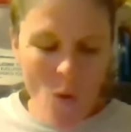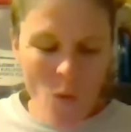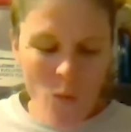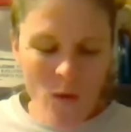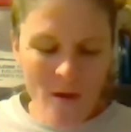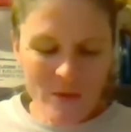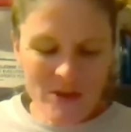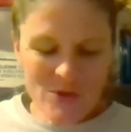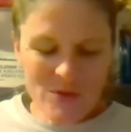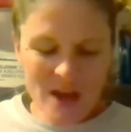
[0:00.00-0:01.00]
What would
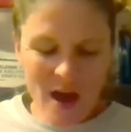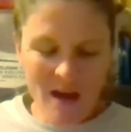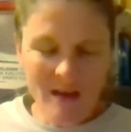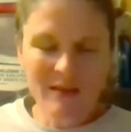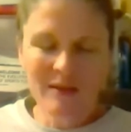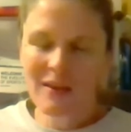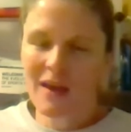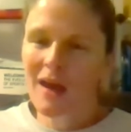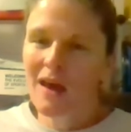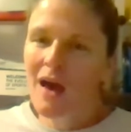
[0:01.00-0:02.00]
you tell
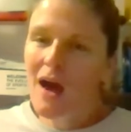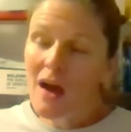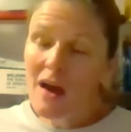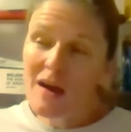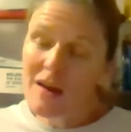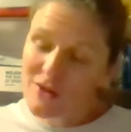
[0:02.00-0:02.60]
a